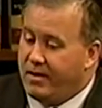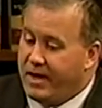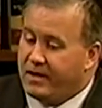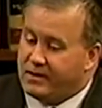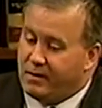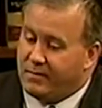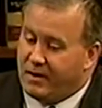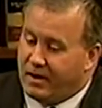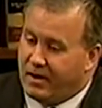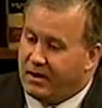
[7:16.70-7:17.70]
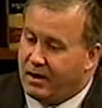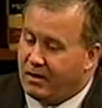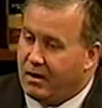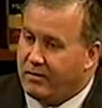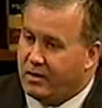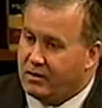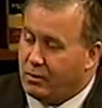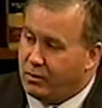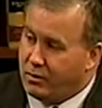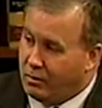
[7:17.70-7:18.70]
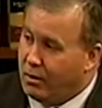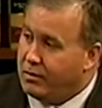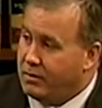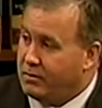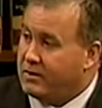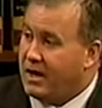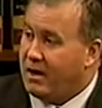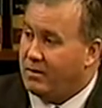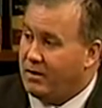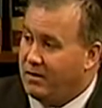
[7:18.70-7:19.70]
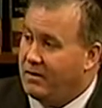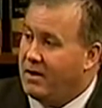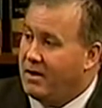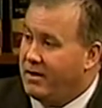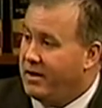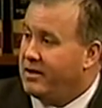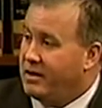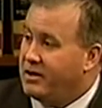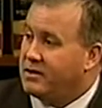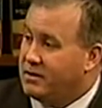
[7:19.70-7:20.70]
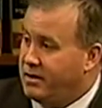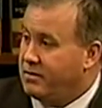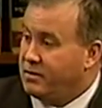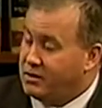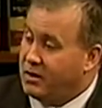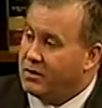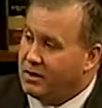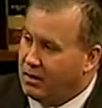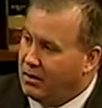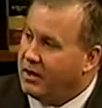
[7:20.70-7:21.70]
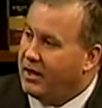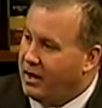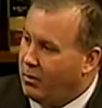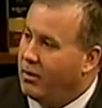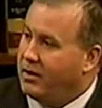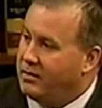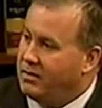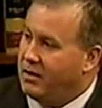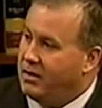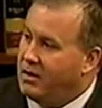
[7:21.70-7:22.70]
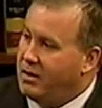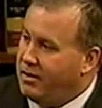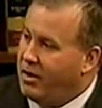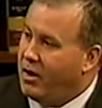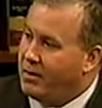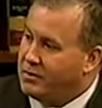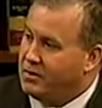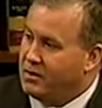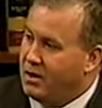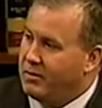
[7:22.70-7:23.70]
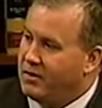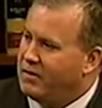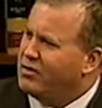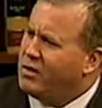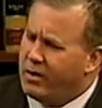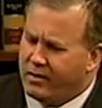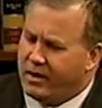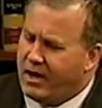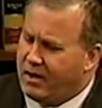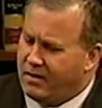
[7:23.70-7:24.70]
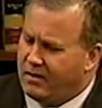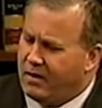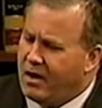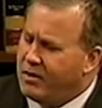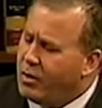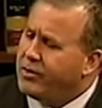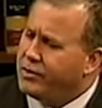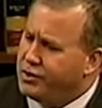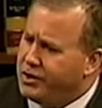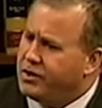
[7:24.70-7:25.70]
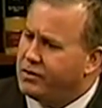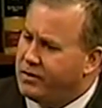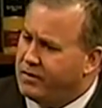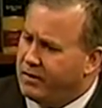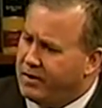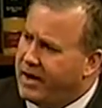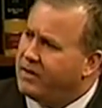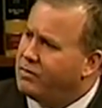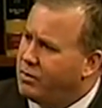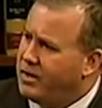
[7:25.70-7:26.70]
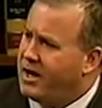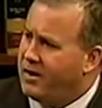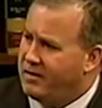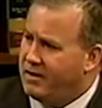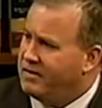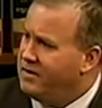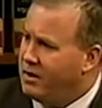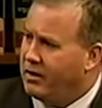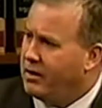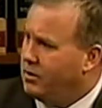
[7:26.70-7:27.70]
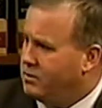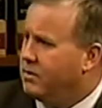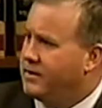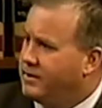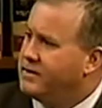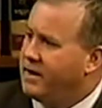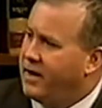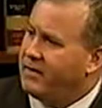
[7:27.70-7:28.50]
That is something that I think, obviously, with the growth of those counties, that the legislature is seriously looking at what their options are, because there's no other county, no other judicial district that has 2 counties that's nearly close to us in size.